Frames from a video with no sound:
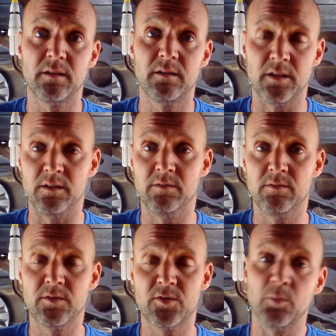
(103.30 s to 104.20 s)
than
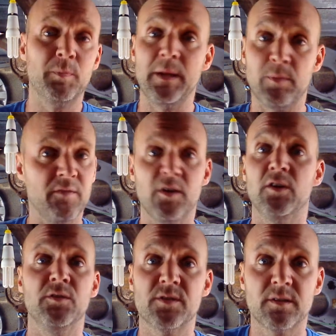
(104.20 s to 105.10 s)
some people have
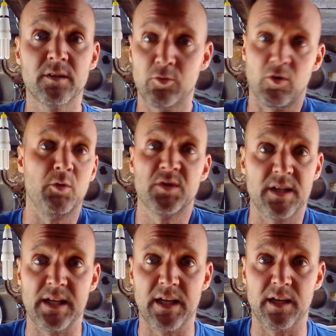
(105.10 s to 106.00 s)
earned gross in
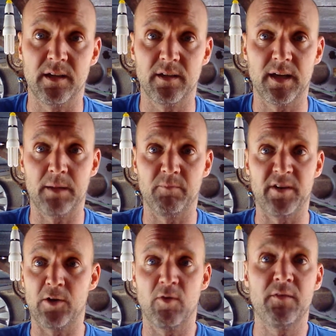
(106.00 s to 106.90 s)
a year, and I'm very
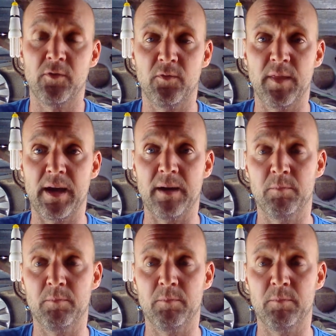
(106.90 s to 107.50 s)
grateful for that.